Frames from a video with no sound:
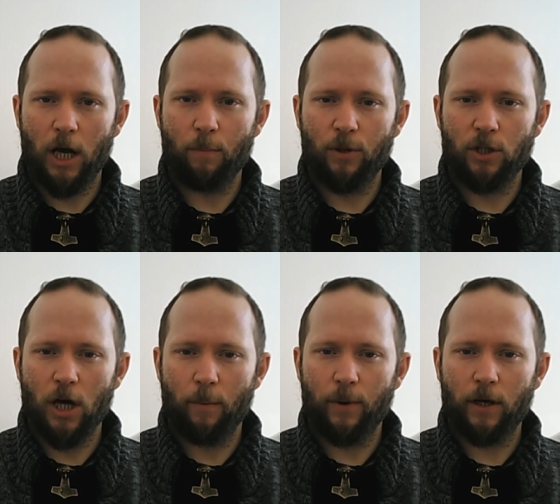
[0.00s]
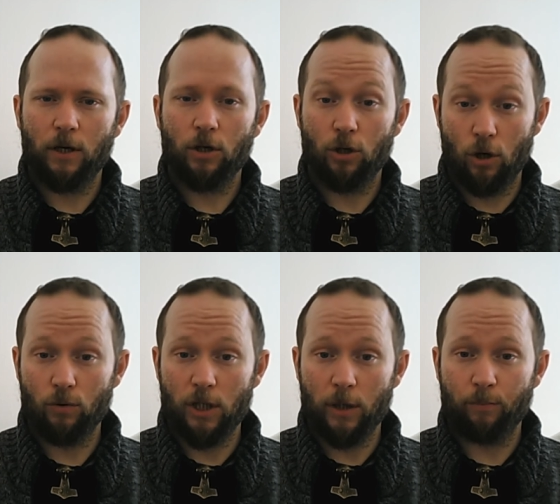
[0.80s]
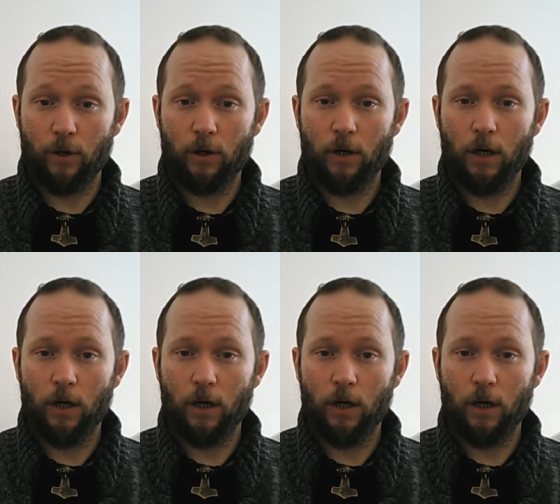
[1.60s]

up the topic, go deeper.